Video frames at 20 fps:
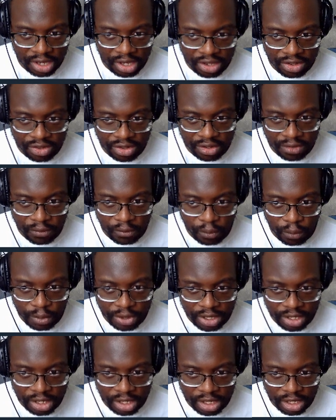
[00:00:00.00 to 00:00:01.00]
is if
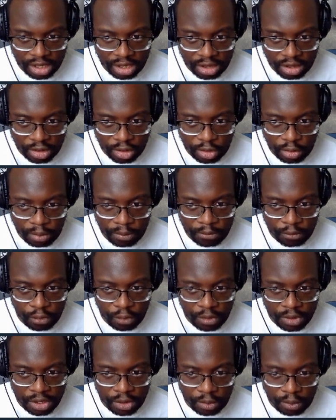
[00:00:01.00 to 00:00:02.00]
we loop
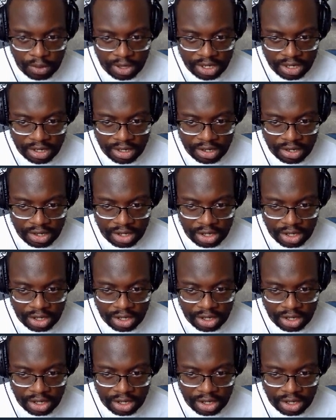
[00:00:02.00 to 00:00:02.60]
through the array,